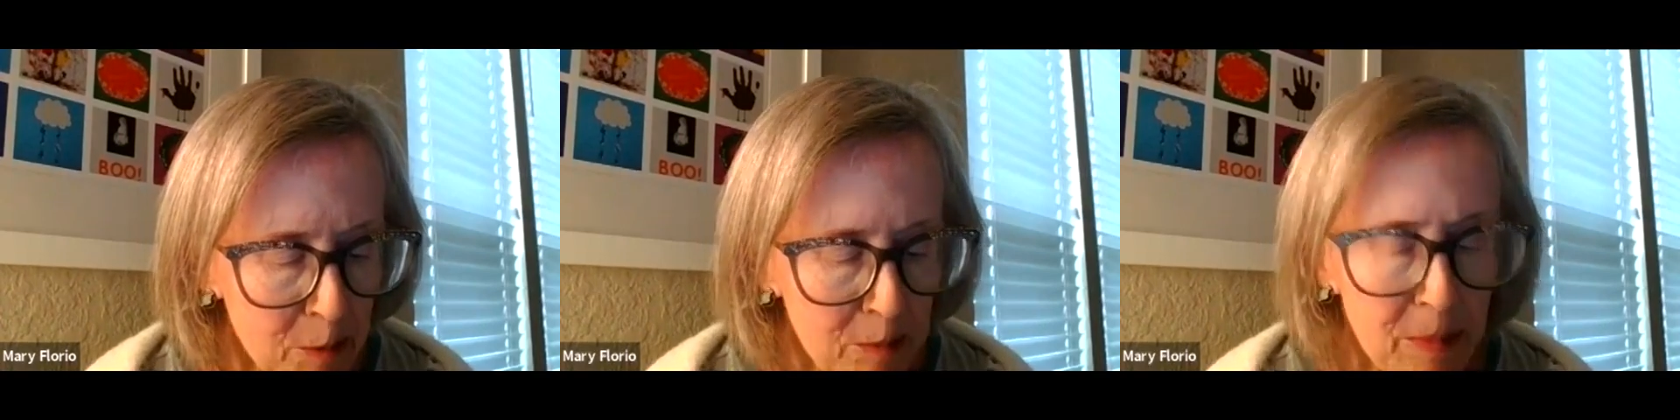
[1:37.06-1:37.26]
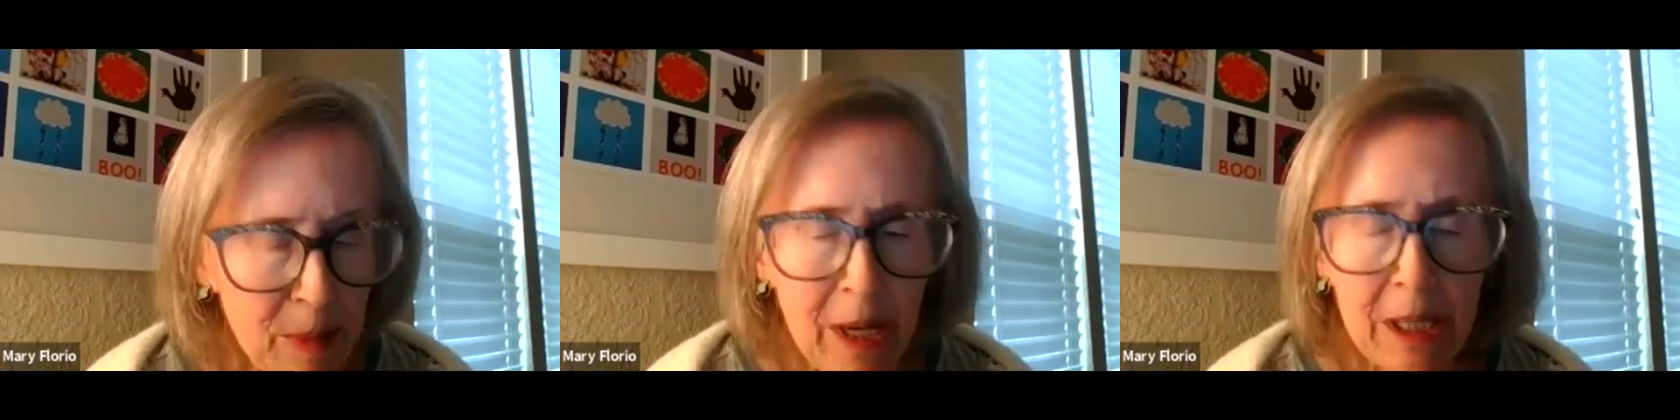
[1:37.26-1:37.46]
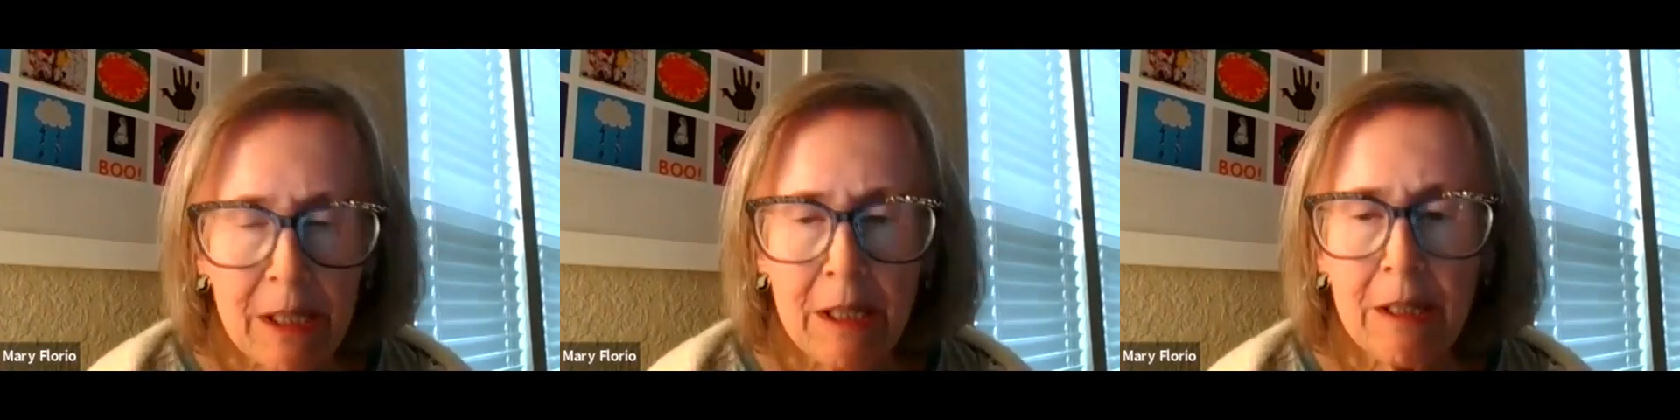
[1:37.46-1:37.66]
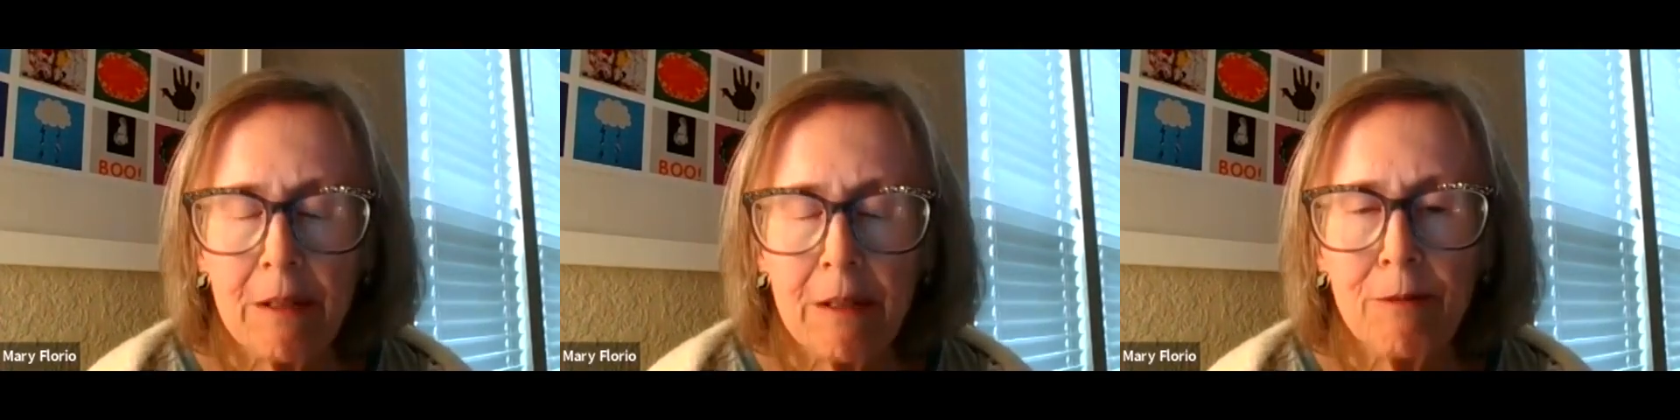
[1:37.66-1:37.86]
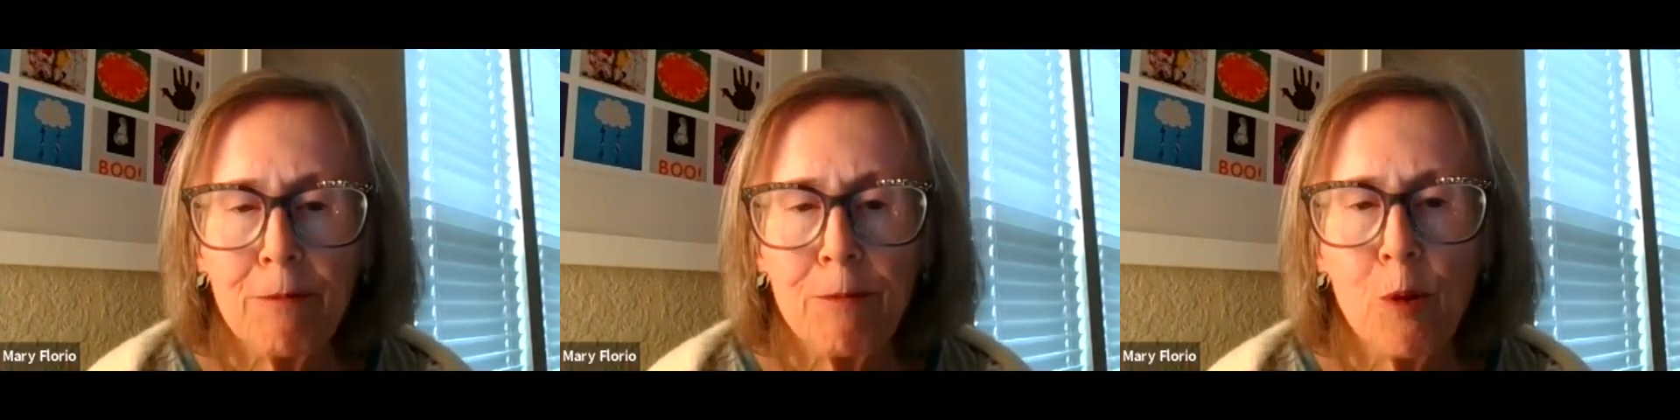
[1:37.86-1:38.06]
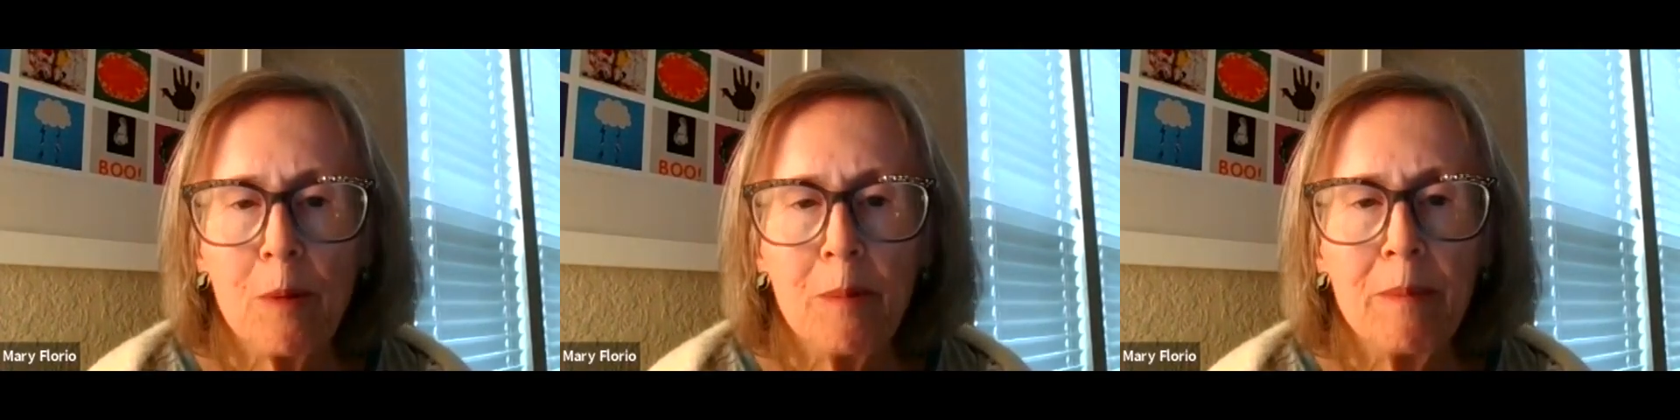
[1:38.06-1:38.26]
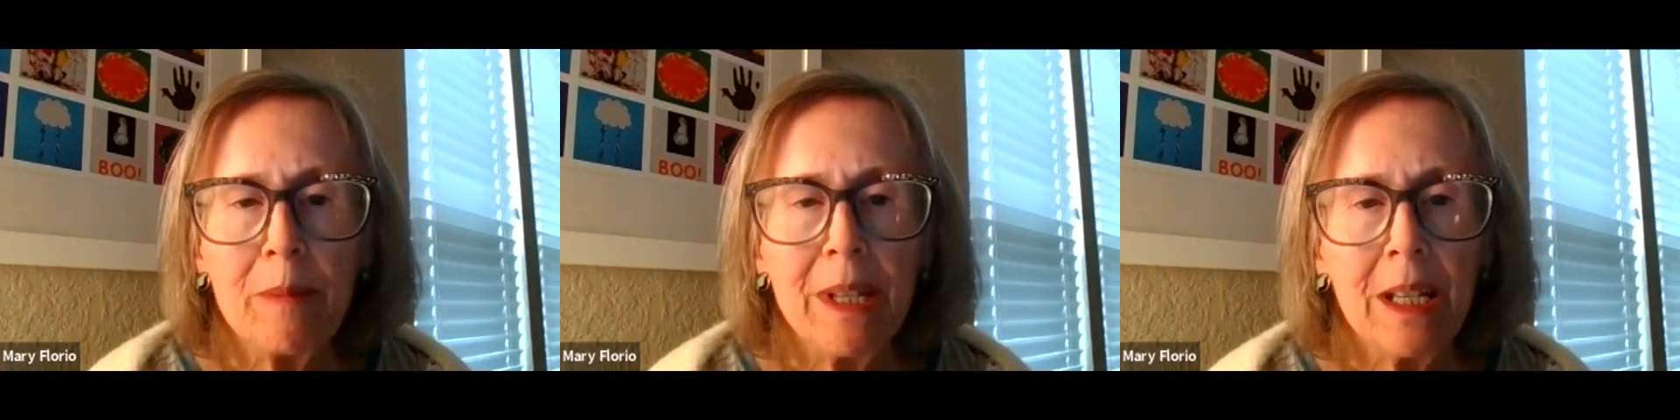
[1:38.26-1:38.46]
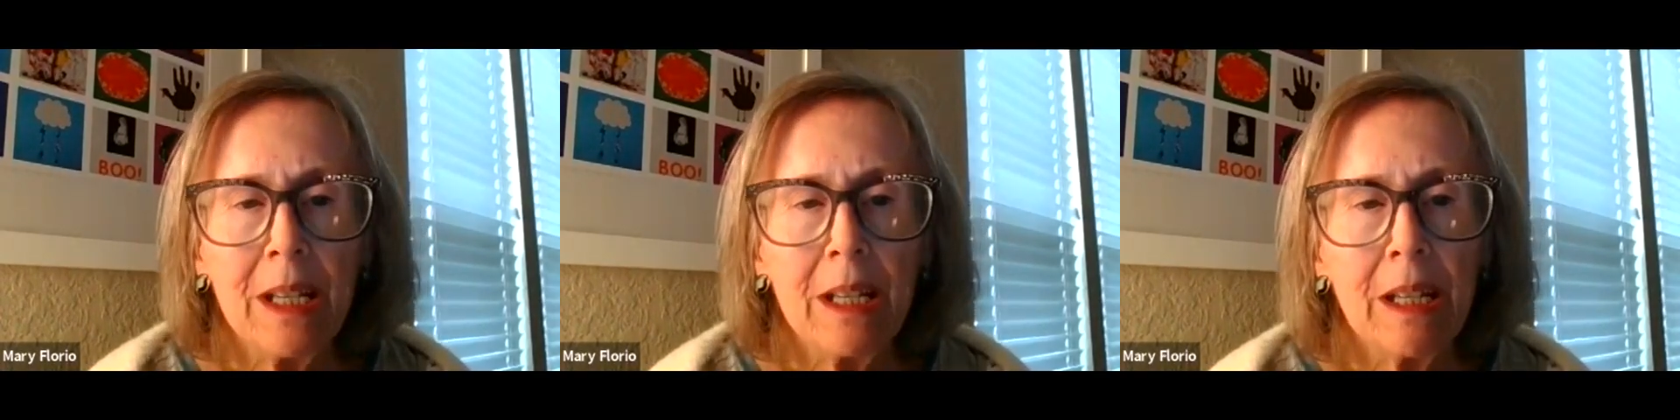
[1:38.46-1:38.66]
But for
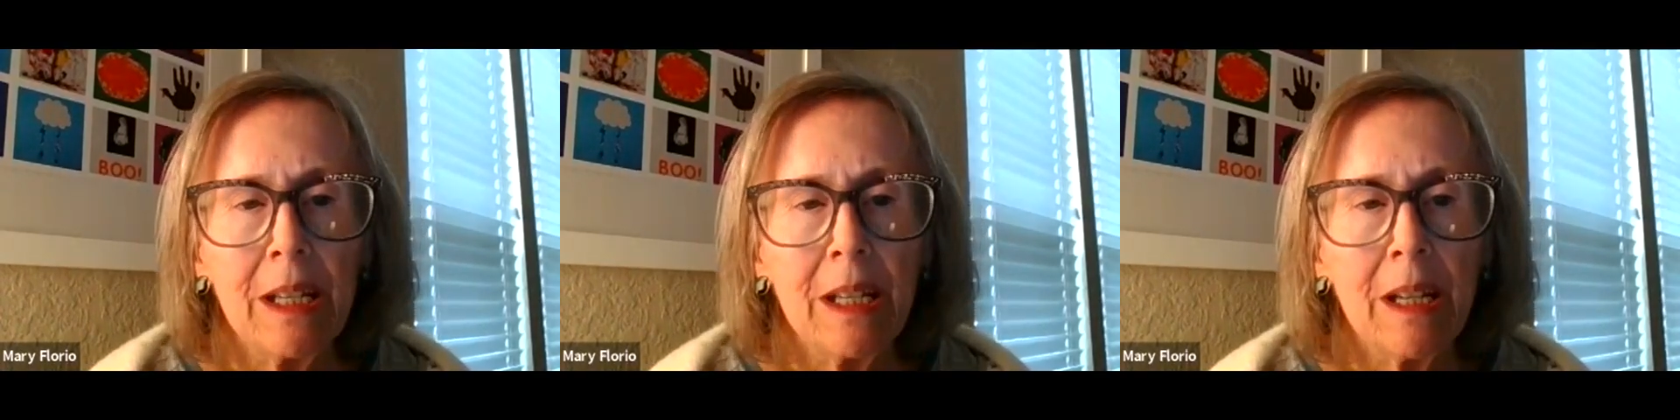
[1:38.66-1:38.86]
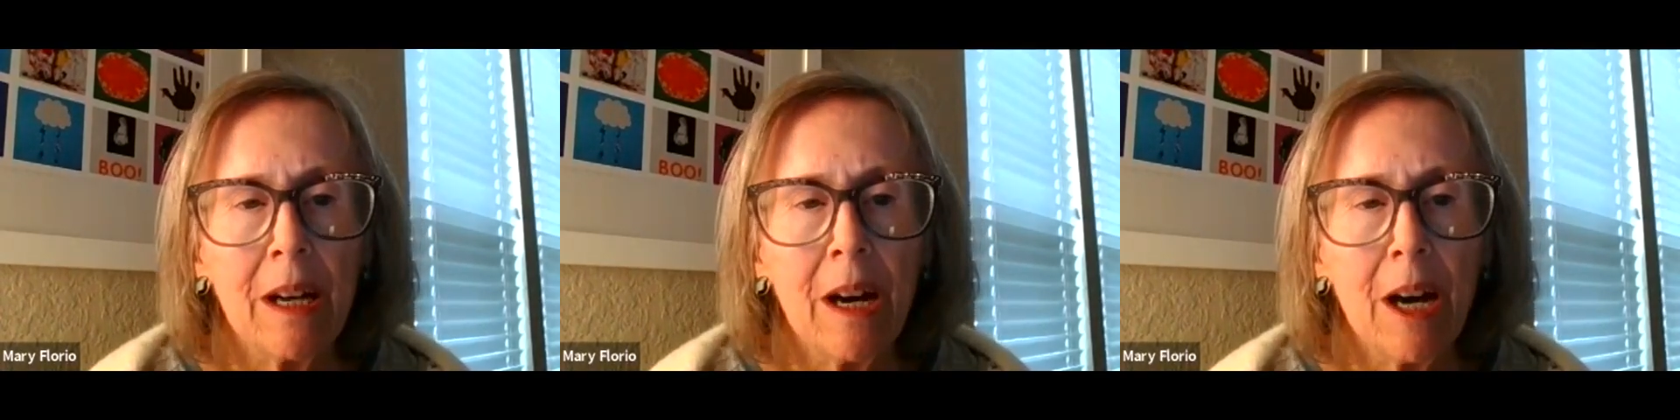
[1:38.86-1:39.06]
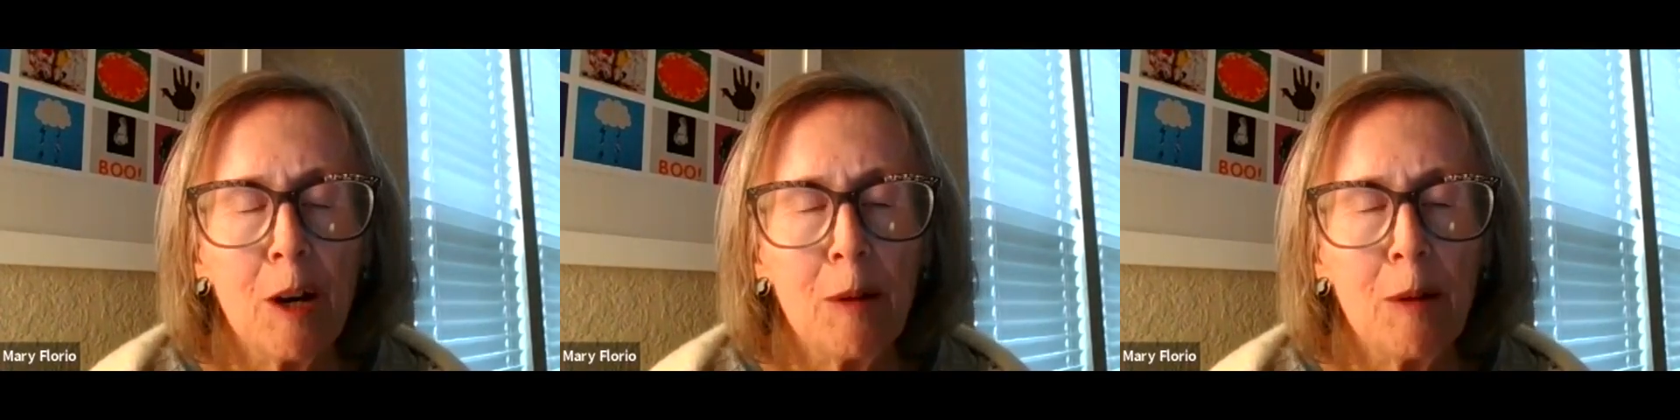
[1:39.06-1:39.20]
me,